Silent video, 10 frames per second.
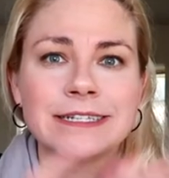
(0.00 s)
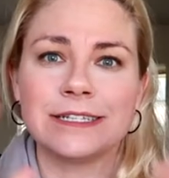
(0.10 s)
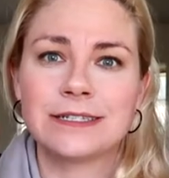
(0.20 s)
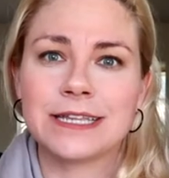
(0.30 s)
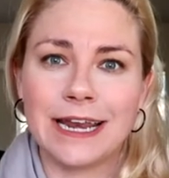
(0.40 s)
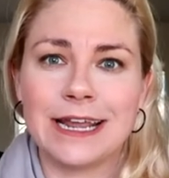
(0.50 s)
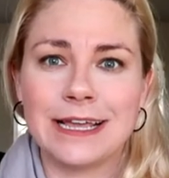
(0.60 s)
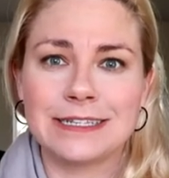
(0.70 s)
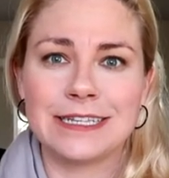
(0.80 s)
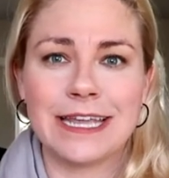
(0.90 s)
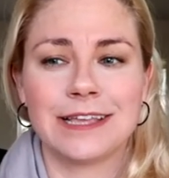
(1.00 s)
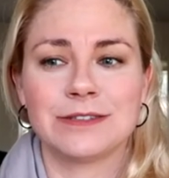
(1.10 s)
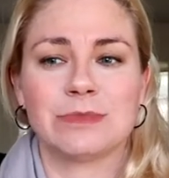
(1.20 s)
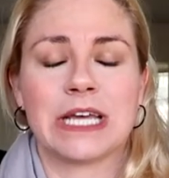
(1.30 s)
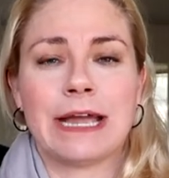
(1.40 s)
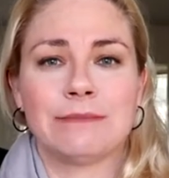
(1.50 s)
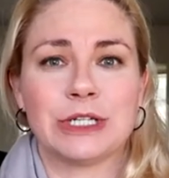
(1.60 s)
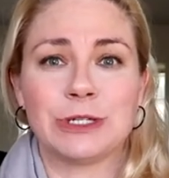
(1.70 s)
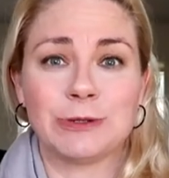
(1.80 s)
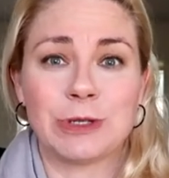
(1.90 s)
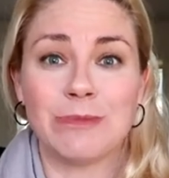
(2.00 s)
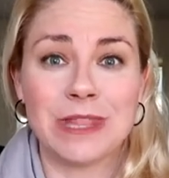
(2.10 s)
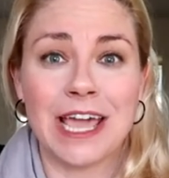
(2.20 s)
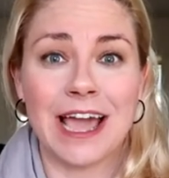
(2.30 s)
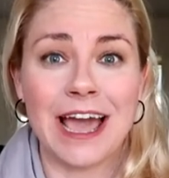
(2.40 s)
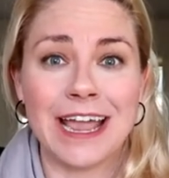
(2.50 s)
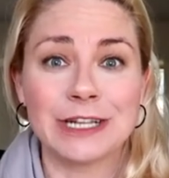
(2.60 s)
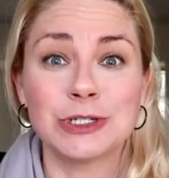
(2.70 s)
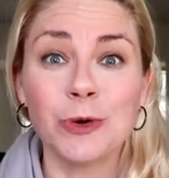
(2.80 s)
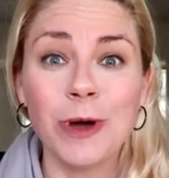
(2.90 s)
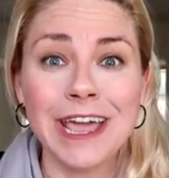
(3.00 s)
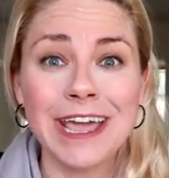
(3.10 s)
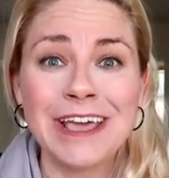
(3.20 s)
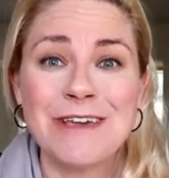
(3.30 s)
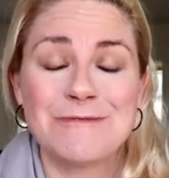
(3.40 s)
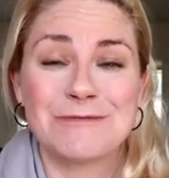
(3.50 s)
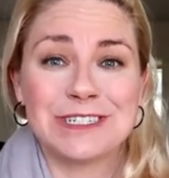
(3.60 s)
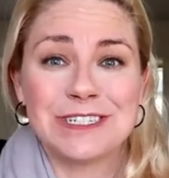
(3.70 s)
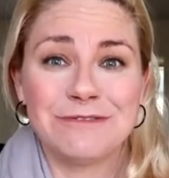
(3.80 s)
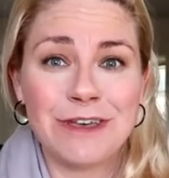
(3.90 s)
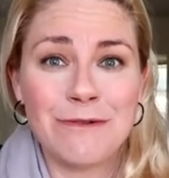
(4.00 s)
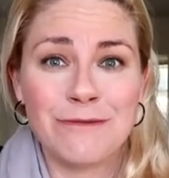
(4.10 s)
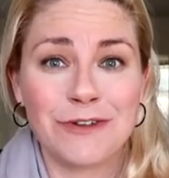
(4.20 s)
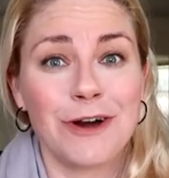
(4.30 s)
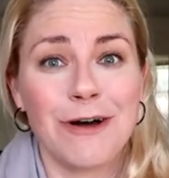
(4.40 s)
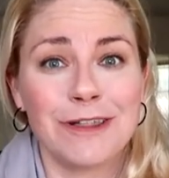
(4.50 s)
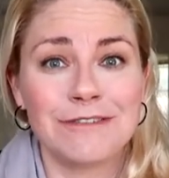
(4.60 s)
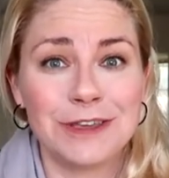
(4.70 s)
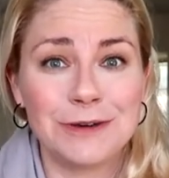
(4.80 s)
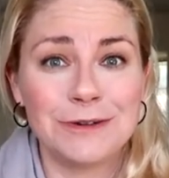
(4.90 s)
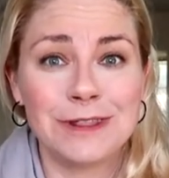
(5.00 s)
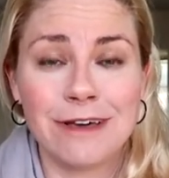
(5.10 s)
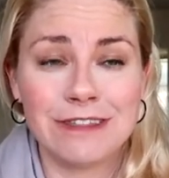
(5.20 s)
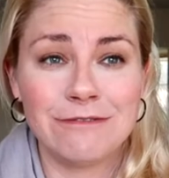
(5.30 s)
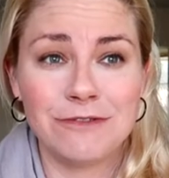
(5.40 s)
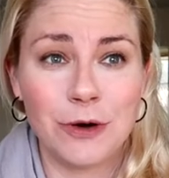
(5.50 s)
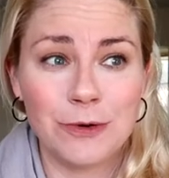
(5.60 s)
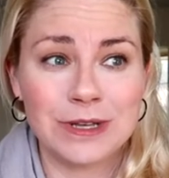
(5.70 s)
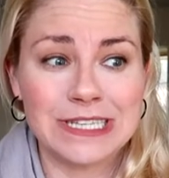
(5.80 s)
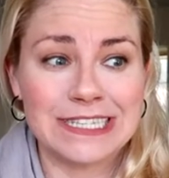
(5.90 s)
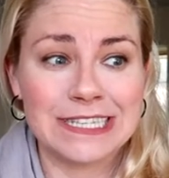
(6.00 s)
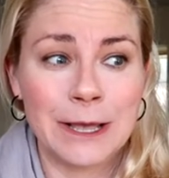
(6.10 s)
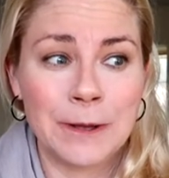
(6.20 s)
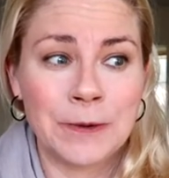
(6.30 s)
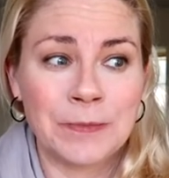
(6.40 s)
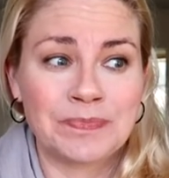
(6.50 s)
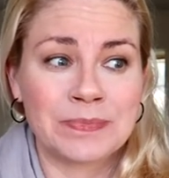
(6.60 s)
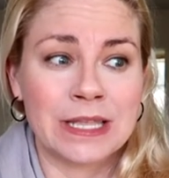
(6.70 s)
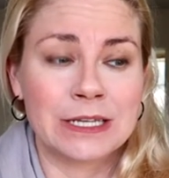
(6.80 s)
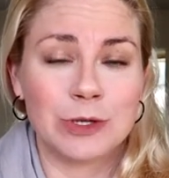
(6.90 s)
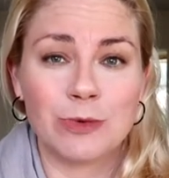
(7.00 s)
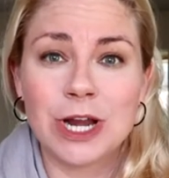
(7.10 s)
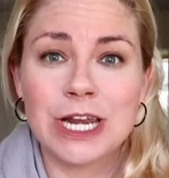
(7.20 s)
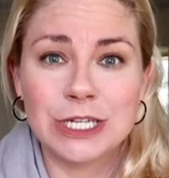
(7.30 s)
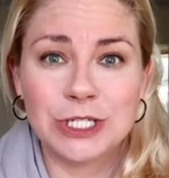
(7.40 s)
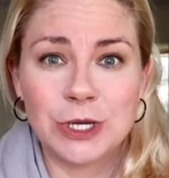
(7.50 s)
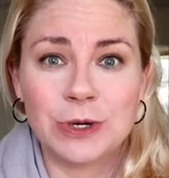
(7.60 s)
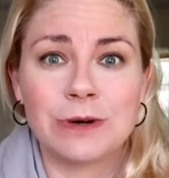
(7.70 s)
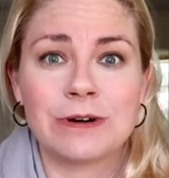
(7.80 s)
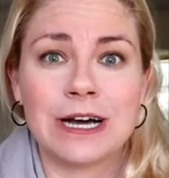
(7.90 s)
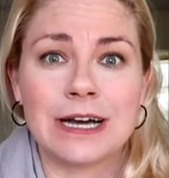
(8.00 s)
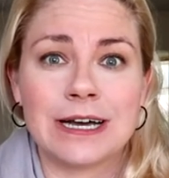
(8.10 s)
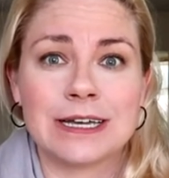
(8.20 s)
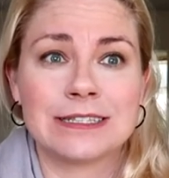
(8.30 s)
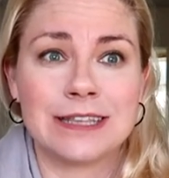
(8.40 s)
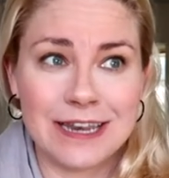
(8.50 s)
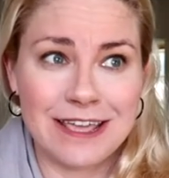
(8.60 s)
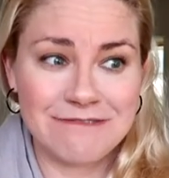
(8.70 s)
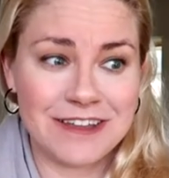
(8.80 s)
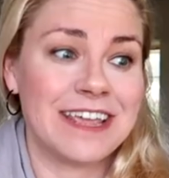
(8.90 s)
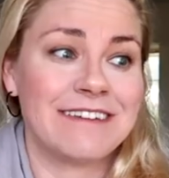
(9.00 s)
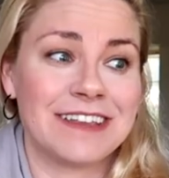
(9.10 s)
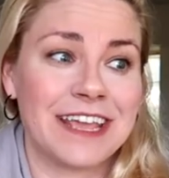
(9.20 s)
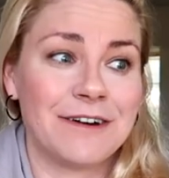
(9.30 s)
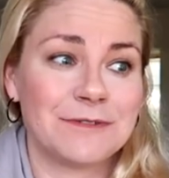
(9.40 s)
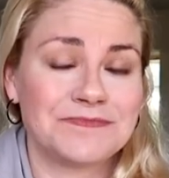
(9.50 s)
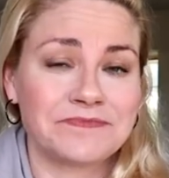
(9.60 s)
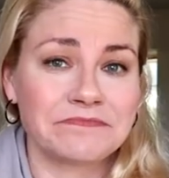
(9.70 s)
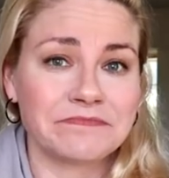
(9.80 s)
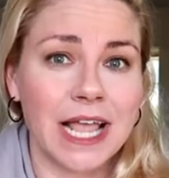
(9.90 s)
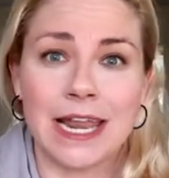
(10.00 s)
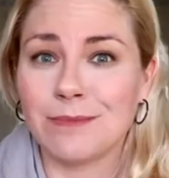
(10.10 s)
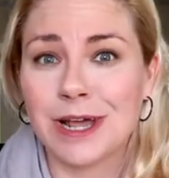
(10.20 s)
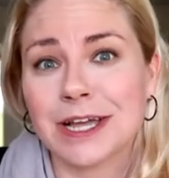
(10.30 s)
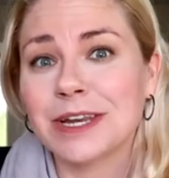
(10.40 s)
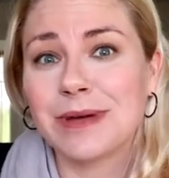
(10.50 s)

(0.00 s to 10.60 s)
just needed to take some time to do something I enjoy, which is film for all of you lovely folks. So we're gonna do a Sunday Funday video, and I'm not gonna